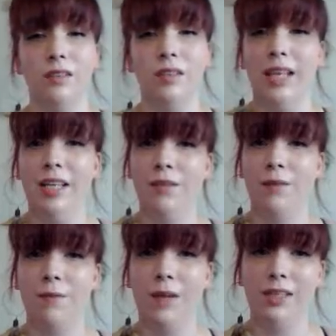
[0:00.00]
And
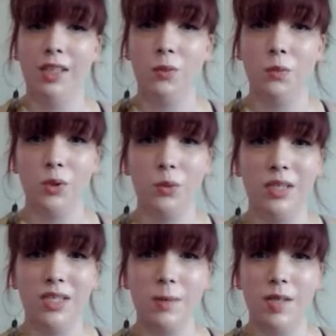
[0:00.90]
finally, we're
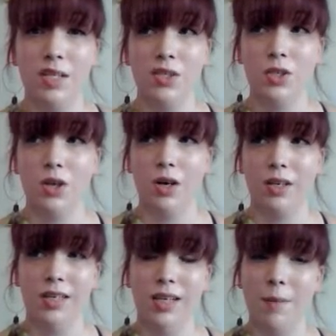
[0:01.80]
going to be
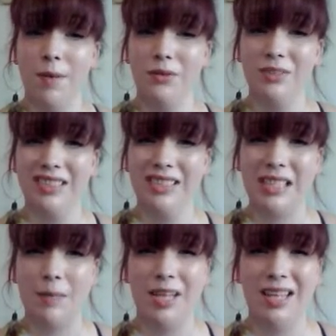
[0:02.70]
talking about
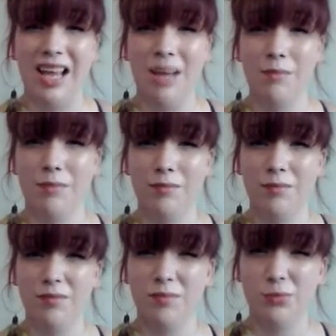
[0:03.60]
something I'm
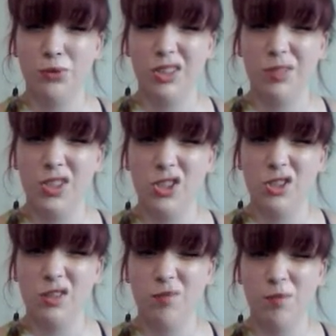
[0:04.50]
pretty much,
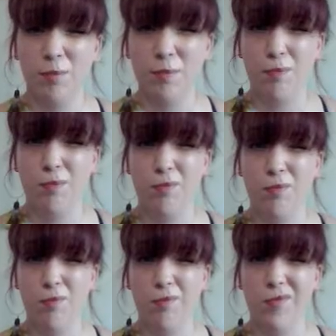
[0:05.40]

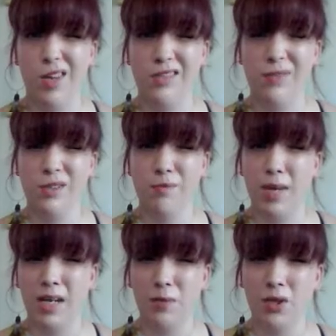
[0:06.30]
as far as
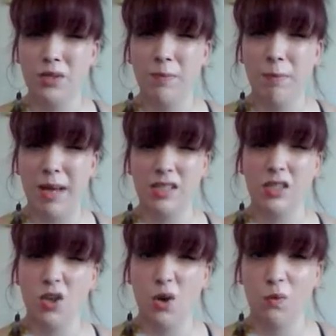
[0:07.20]
makeup goes,
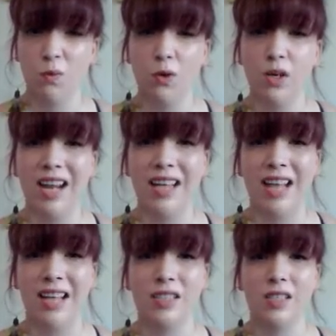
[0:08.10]
best known for, and
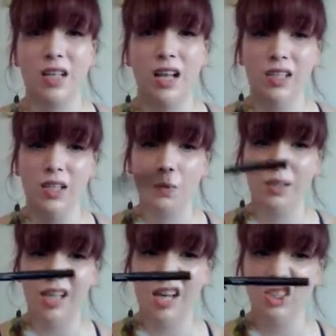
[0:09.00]
that's a liquid
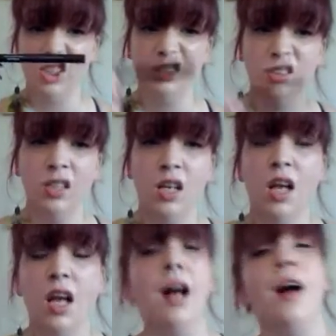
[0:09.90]
liner.
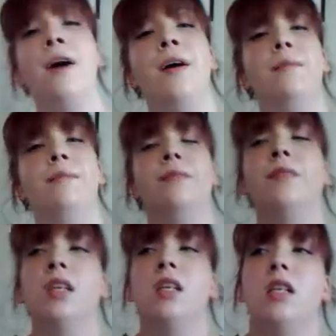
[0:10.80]

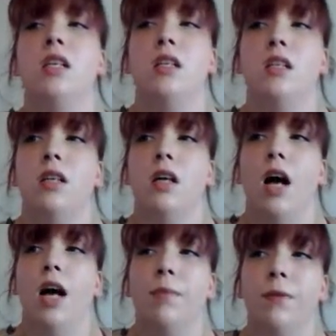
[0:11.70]

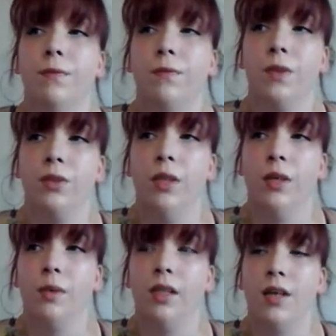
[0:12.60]
I prefer
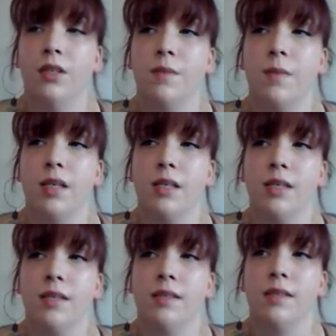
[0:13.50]
liquid liners
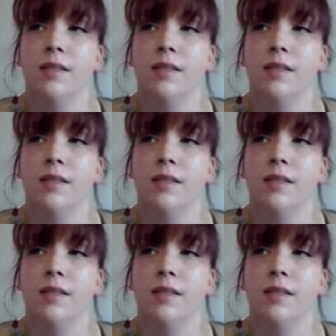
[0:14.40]
because